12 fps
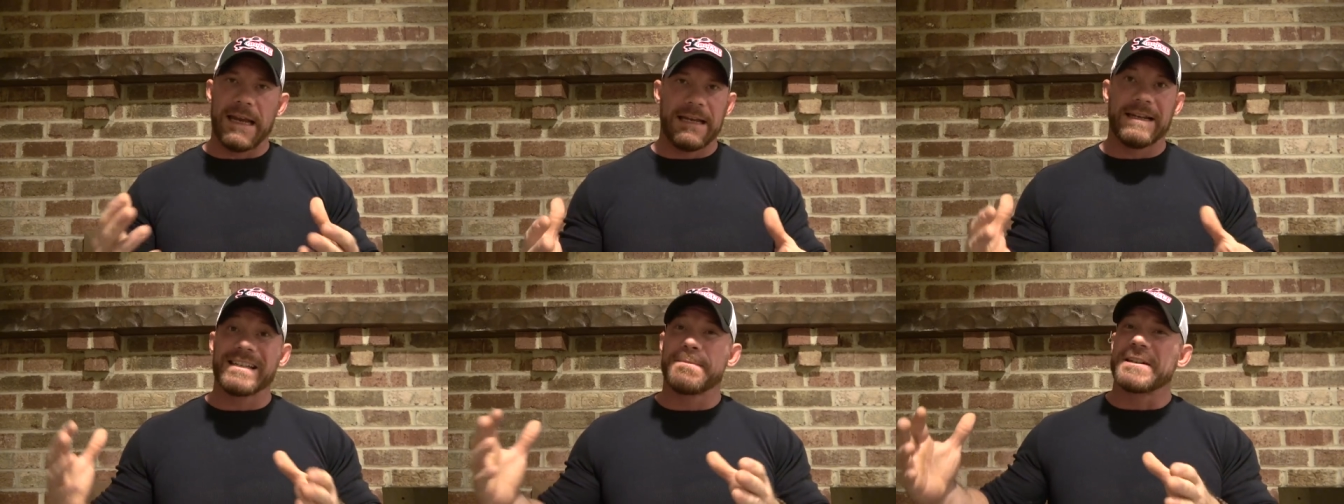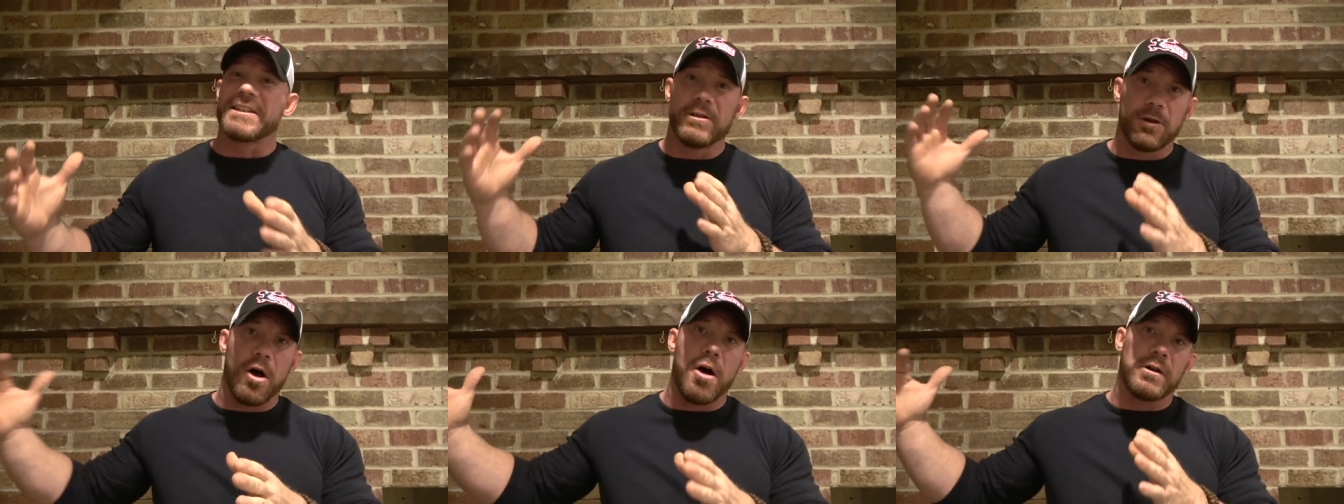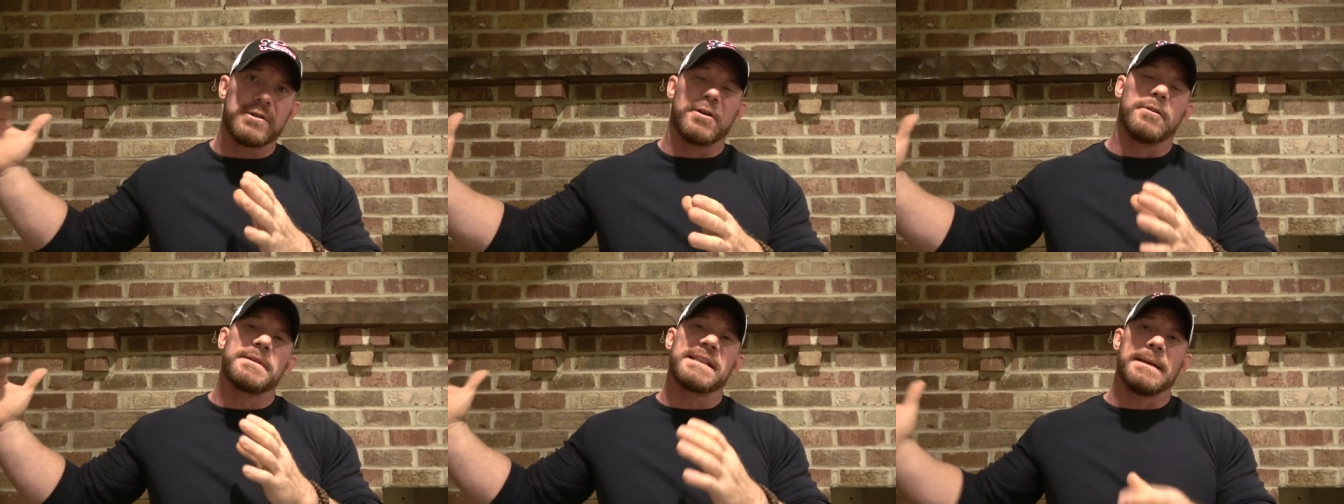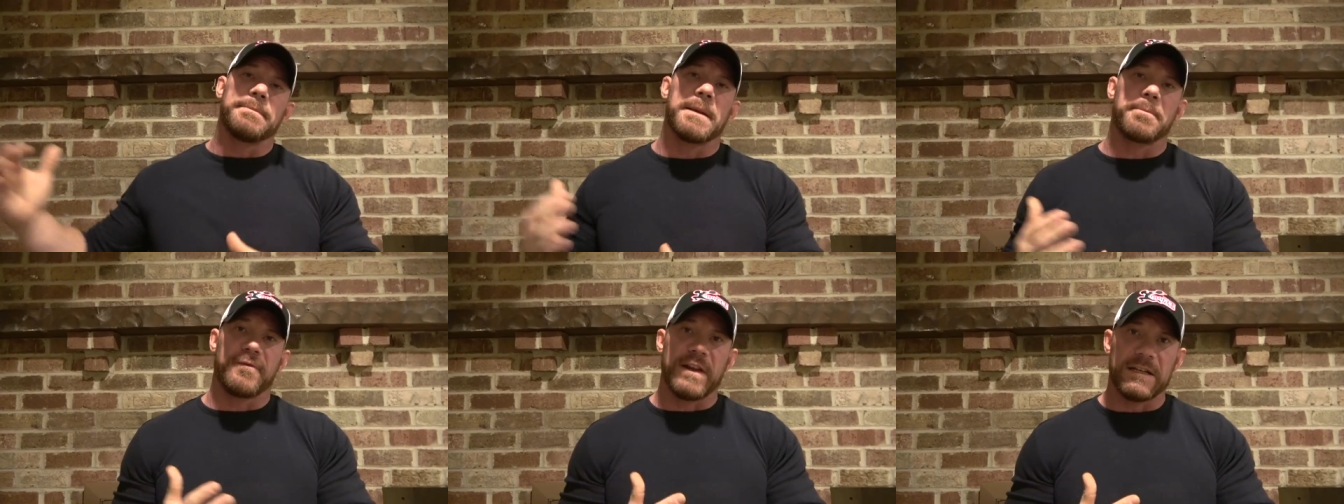in especially long-term sleep
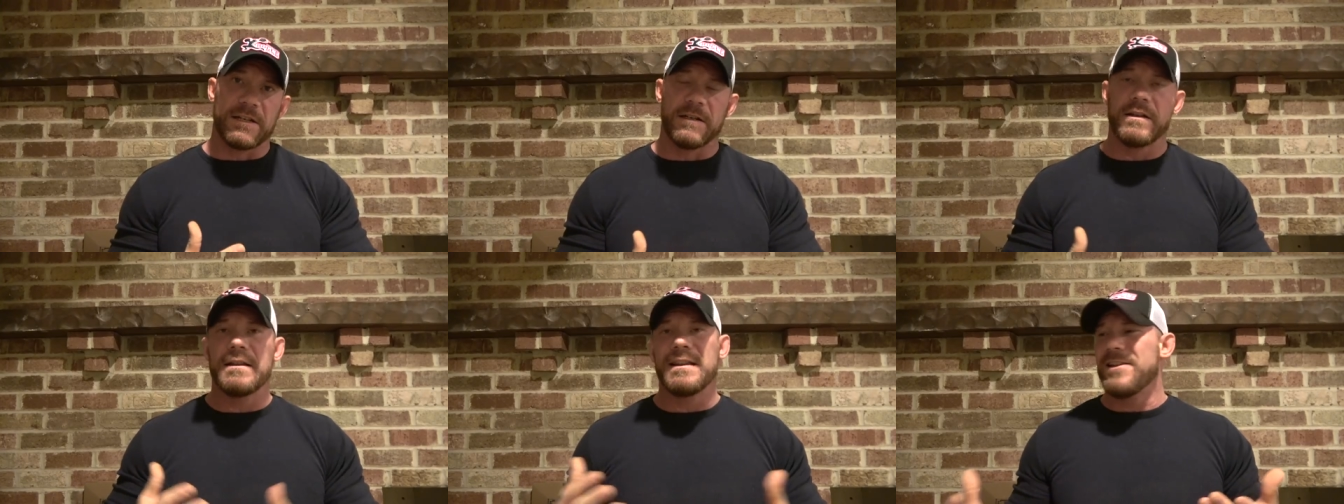deprivation.